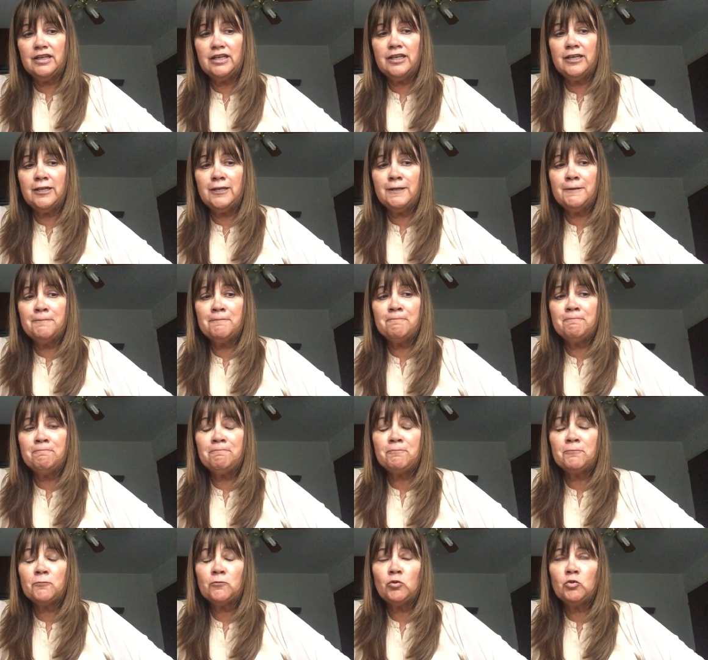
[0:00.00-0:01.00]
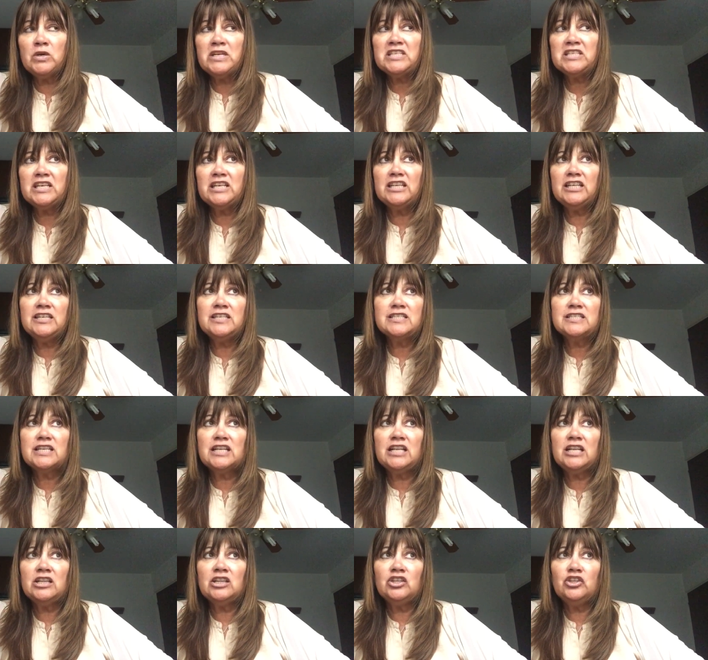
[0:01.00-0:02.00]
Um, what can I
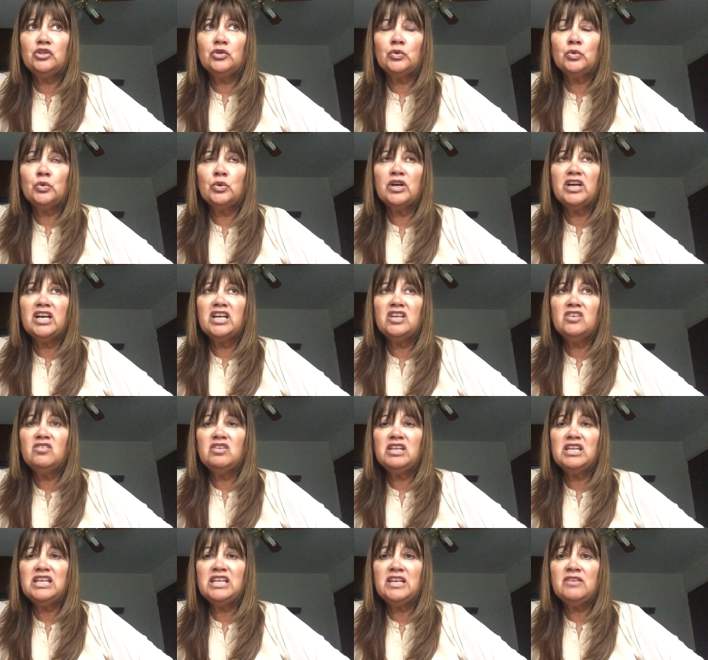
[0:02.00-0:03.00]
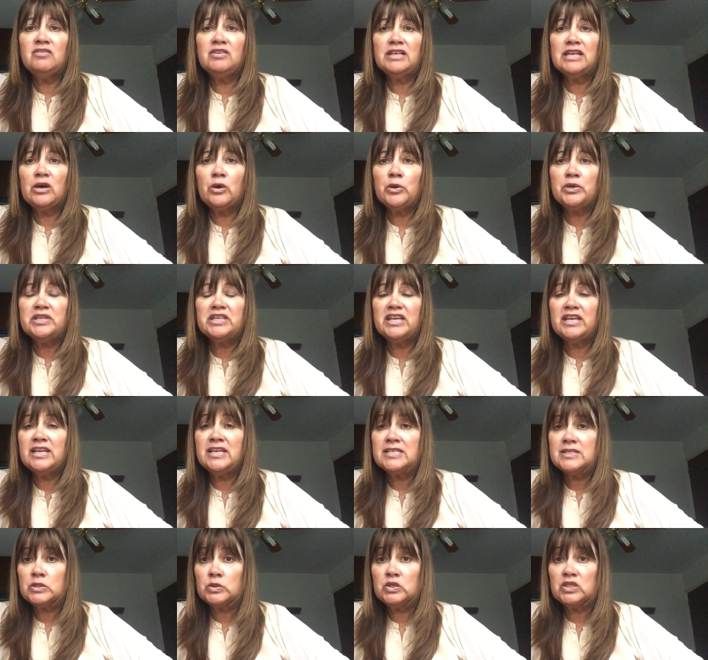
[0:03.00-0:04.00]
tell you? I believe
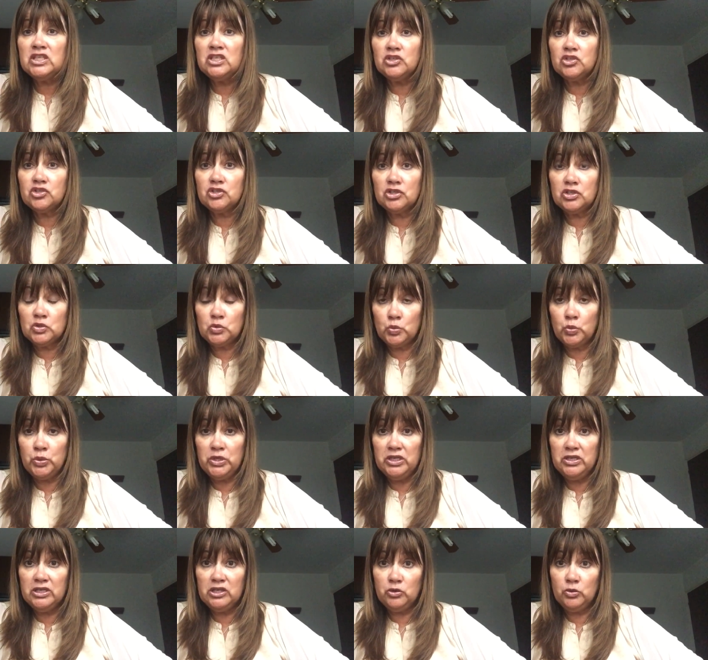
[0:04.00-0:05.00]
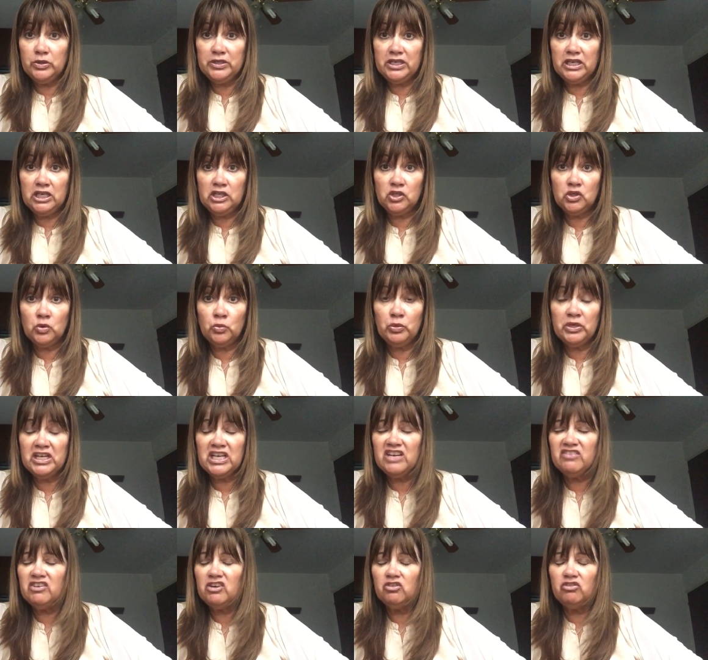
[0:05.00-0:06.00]
nowadays teachers, we educators, we
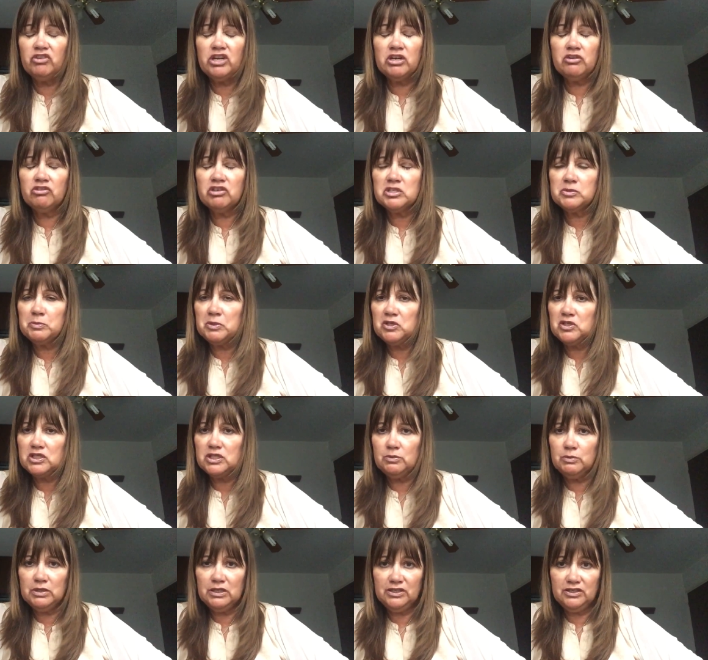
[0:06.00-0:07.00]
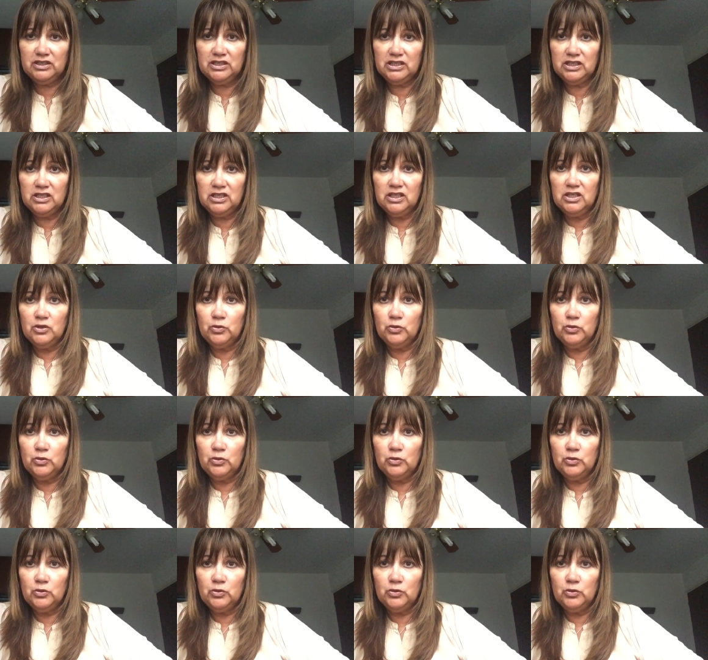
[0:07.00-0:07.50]
have a great responsibility.